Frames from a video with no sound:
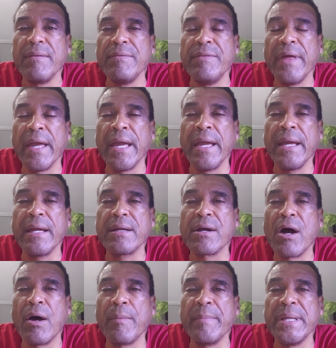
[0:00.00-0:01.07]
They
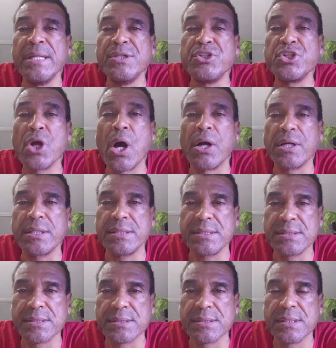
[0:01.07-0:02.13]
come in
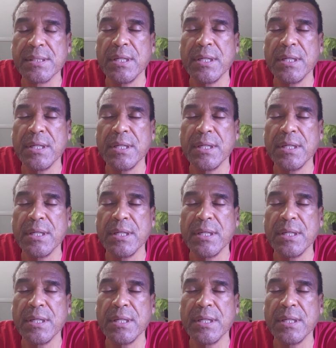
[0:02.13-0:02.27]
chunks.